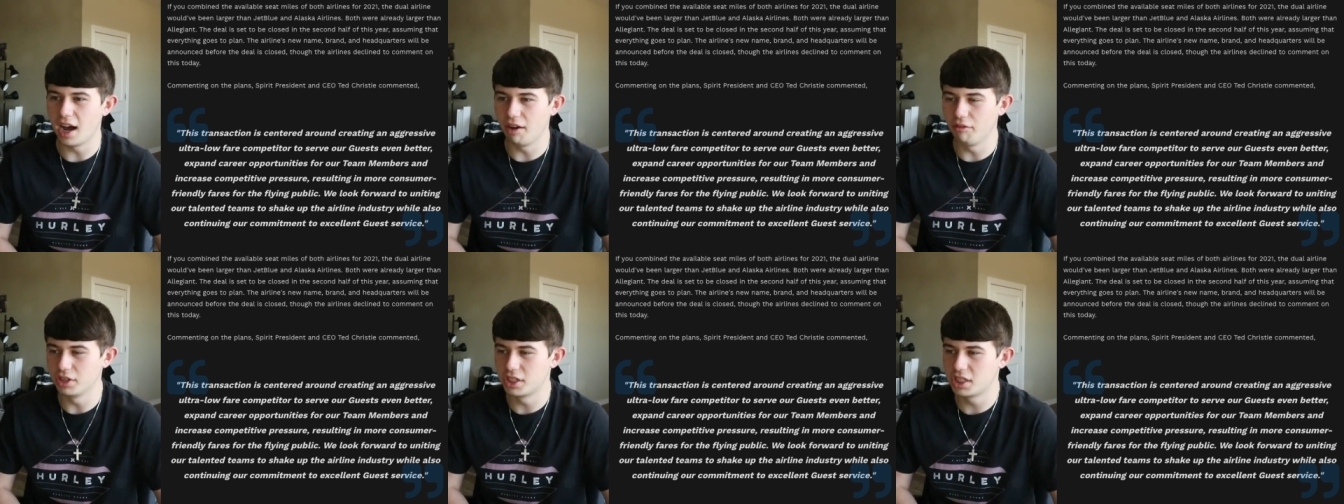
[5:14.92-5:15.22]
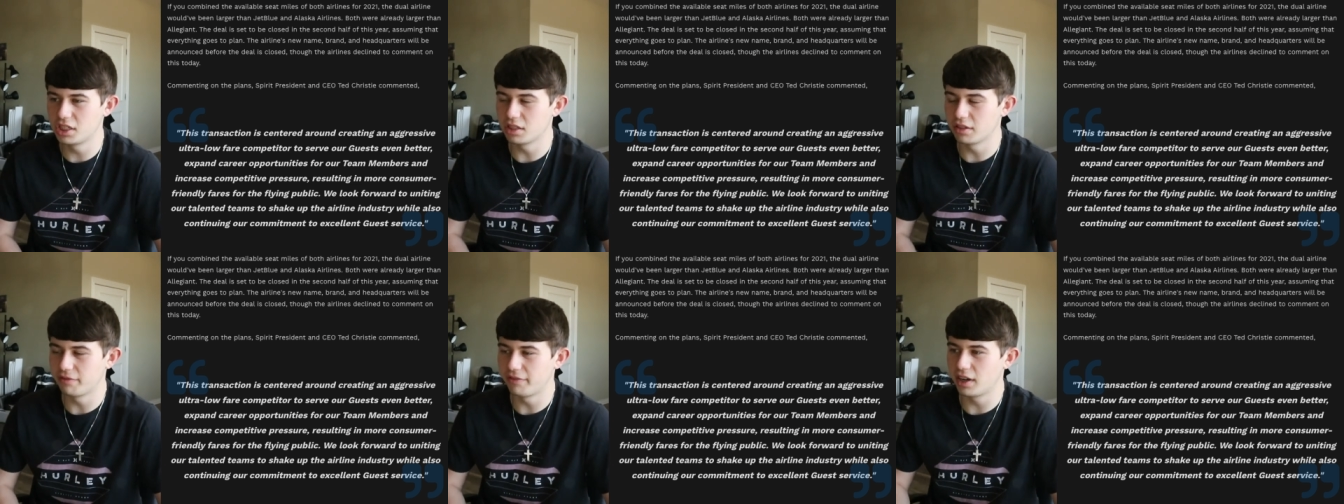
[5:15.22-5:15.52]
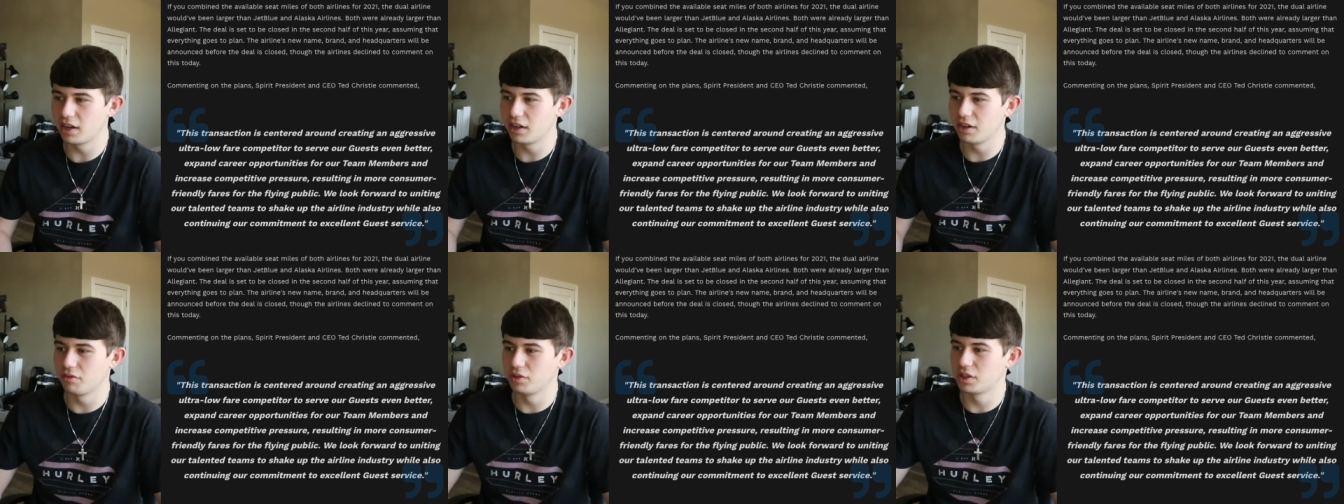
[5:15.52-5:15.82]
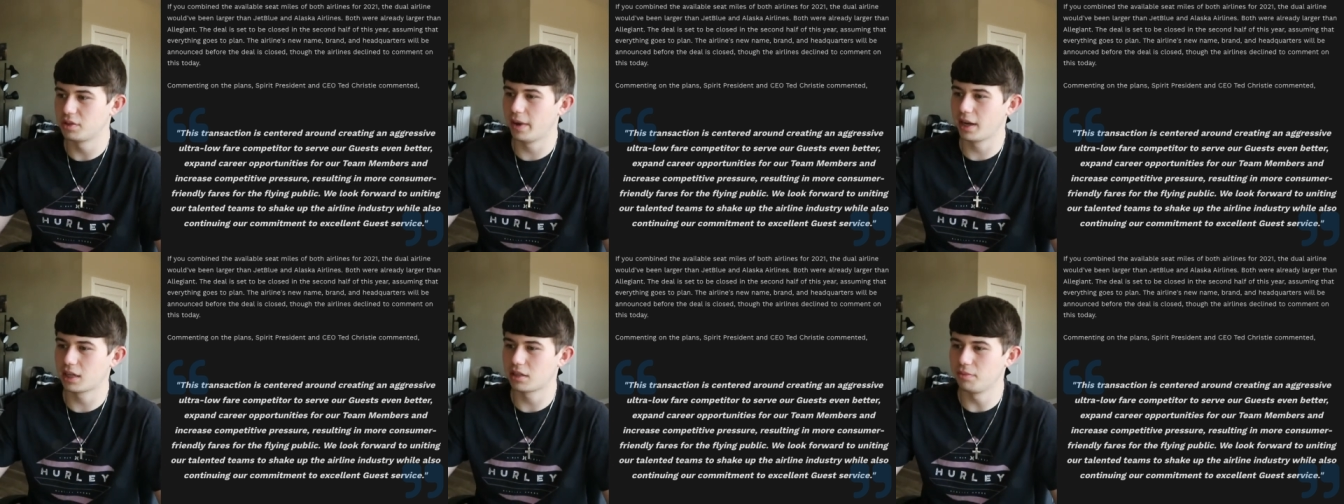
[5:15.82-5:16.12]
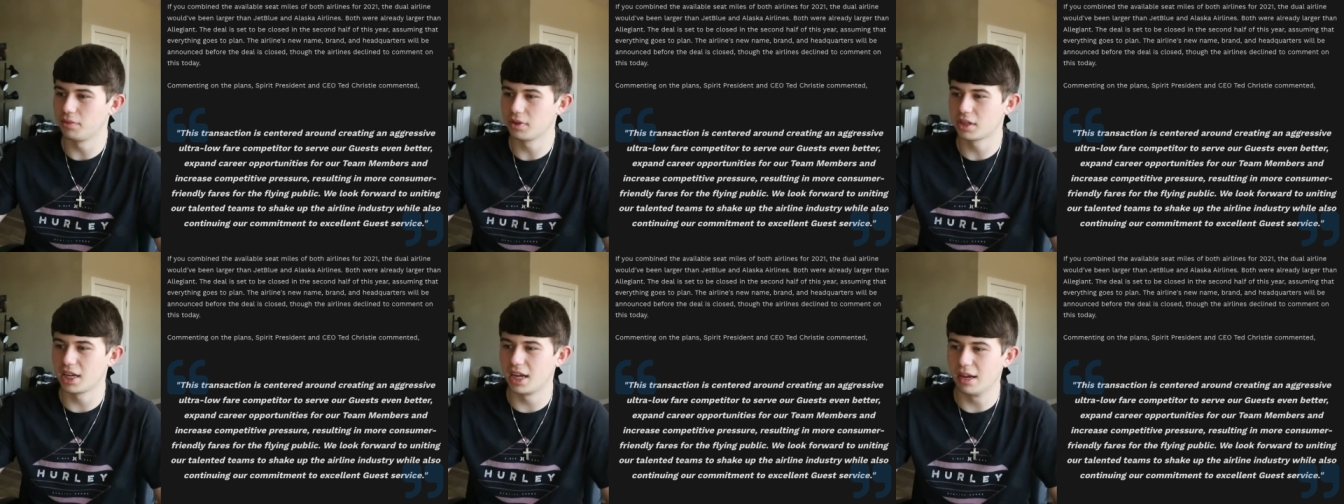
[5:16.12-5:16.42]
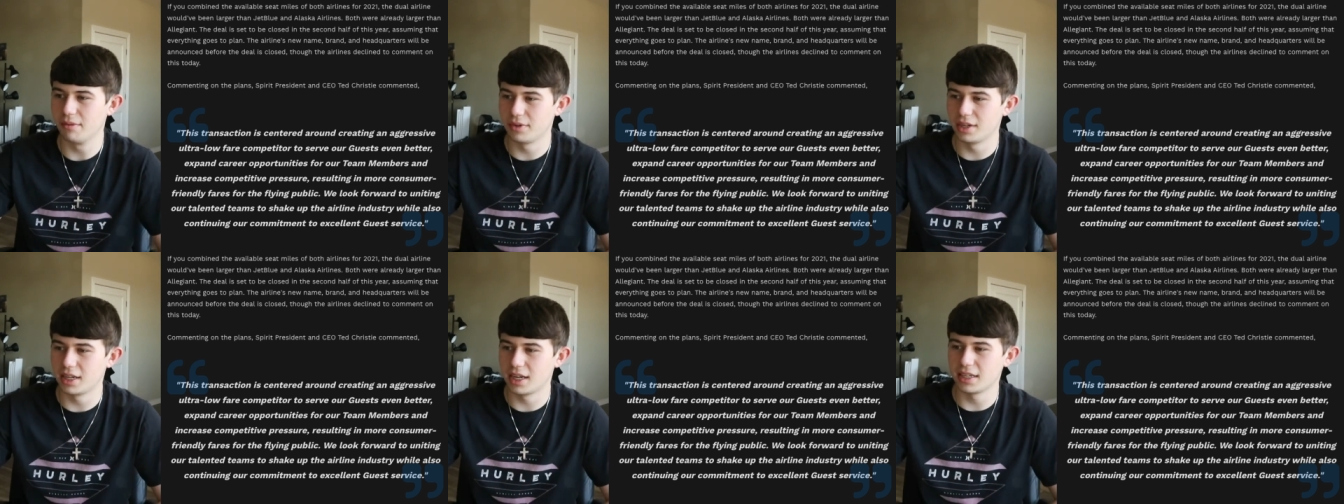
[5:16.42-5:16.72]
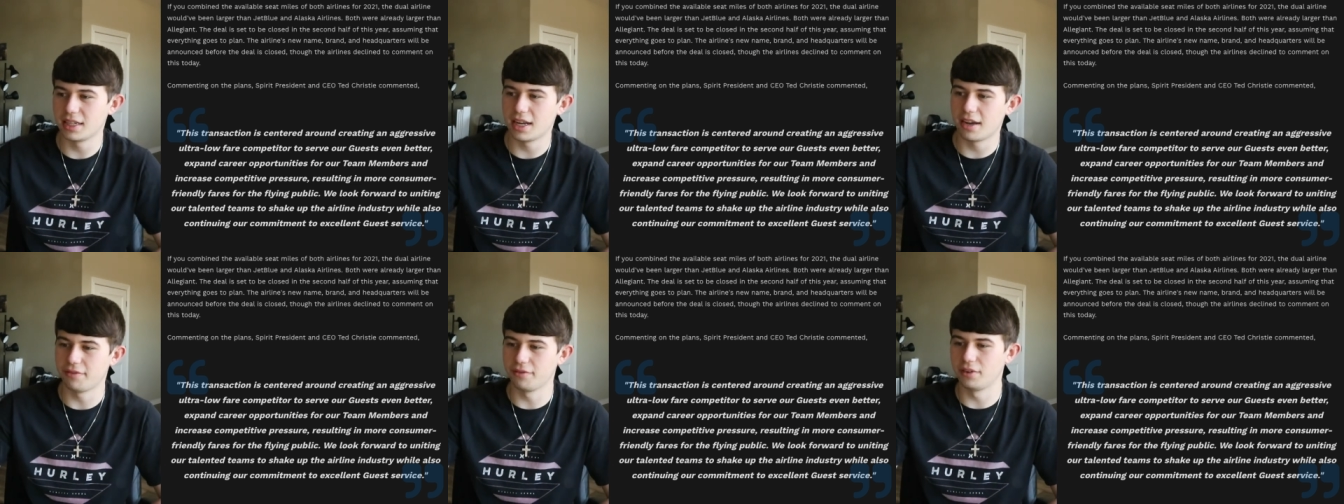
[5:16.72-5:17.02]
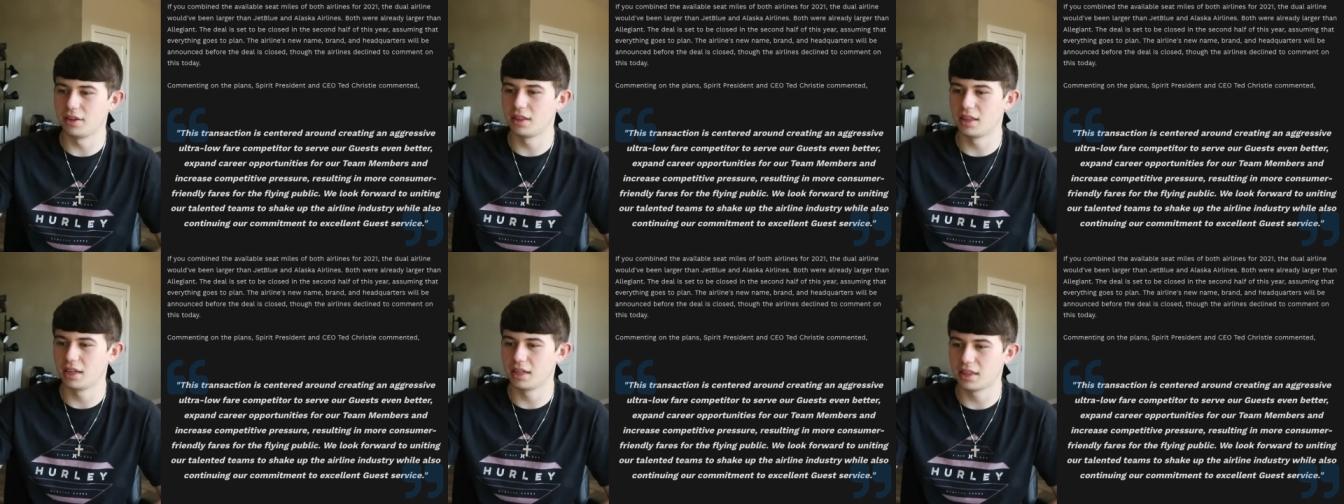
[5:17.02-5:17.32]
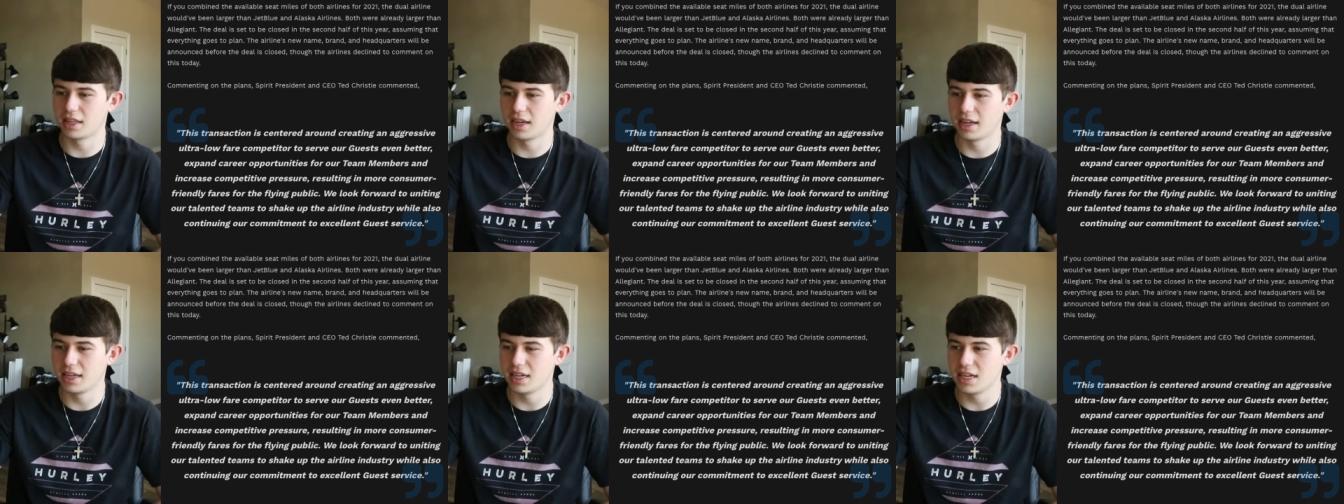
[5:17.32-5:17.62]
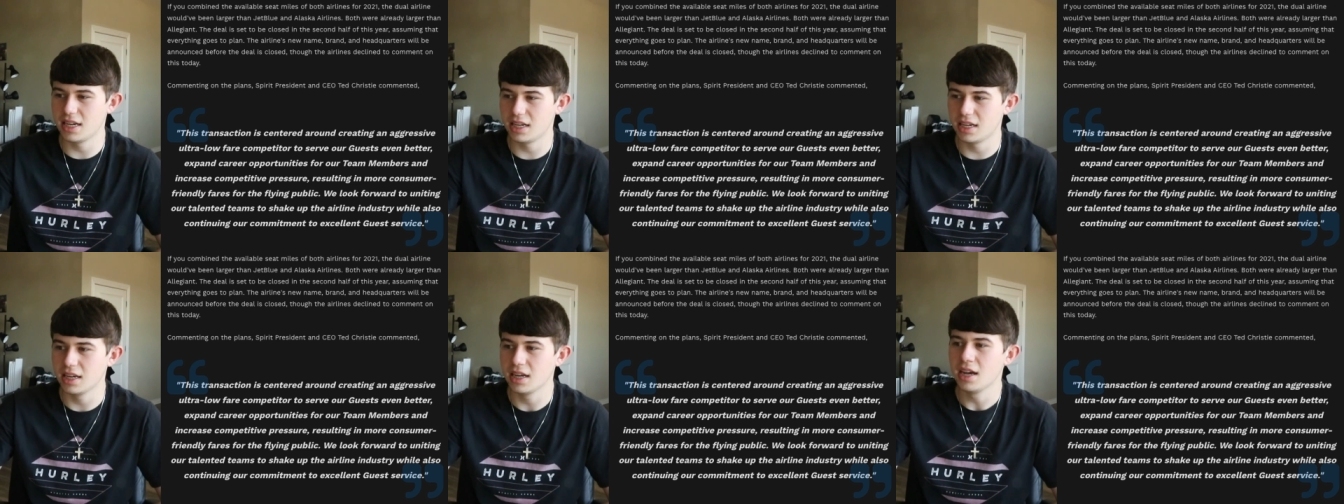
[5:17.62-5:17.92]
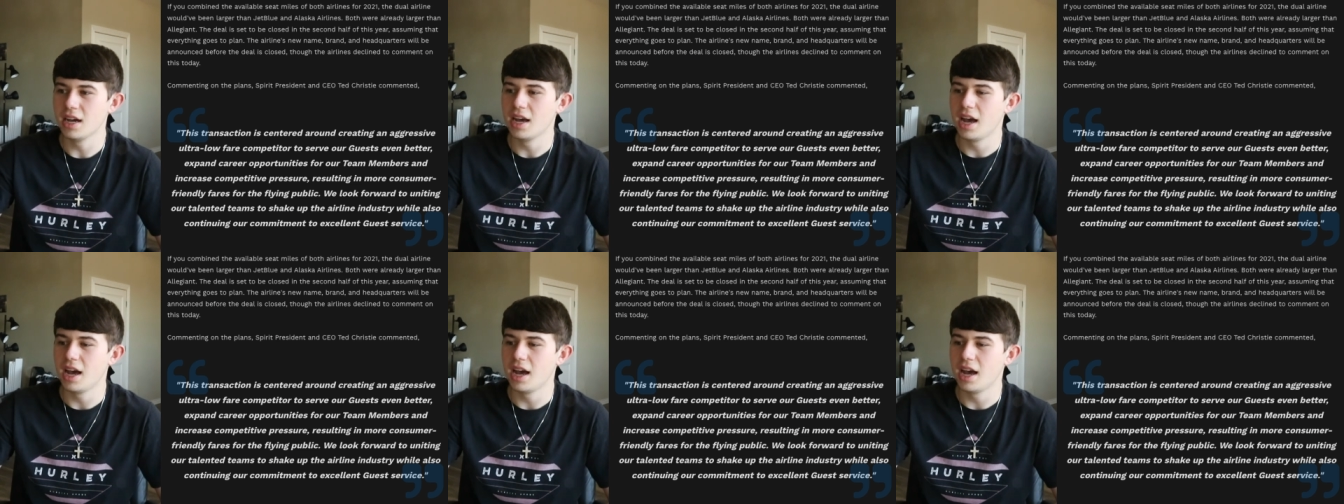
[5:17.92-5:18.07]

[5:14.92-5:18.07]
which is a very respectable comment. And I definitely think that he,